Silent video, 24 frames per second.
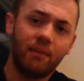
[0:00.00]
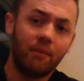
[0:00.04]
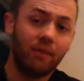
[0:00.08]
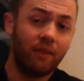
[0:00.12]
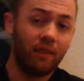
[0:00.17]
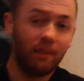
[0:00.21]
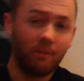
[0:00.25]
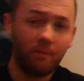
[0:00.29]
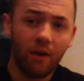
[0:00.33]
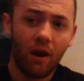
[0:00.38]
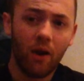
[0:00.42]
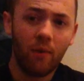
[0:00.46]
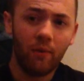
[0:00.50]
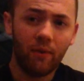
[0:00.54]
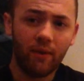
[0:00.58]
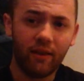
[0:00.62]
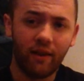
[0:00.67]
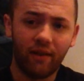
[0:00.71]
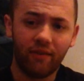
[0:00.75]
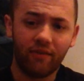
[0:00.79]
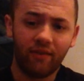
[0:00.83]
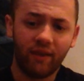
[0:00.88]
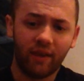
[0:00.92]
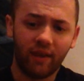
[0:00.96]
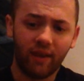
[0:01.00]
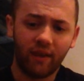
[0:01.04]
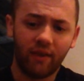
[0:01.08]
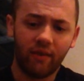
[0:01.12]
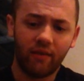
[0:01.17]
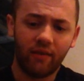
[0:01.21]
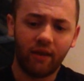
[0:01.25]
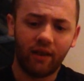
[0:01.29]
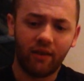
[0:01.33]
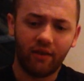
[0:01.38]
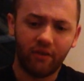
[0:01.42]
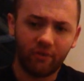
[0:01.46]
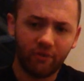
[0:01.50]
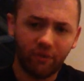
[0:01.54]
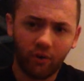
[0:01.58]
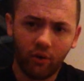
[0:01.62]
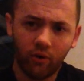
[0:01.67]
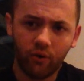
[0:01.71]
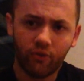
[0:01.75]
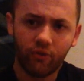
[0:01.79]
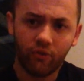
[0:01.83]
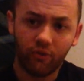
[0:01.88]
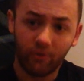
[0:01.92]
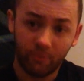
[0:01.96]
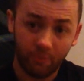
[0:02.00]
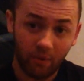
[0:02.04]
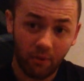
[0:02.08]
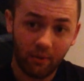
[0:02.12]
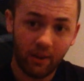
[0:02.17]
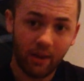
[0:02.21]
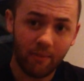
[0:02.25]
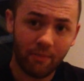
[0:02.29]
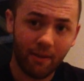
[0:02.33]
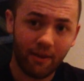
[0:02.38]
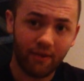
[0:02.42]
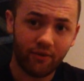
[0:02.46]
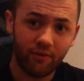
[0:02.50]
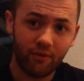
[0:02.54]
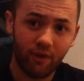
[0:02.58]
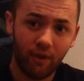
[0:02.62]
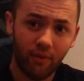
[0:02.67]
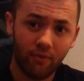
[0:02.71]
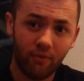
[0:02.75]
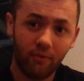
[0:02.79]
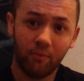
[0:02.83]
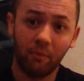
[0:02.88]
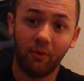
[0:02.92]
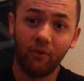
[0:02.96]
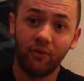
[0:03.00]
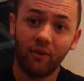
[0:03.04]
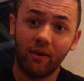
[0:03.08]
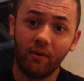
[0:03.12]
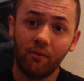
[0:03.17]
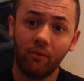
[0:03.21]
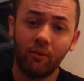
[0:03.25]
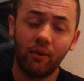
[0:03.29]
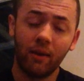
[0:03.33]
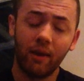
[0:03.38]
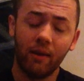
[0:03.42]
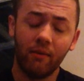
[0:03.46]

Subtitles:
and at the moment I think Adam Forshaw is probably a better option because he'll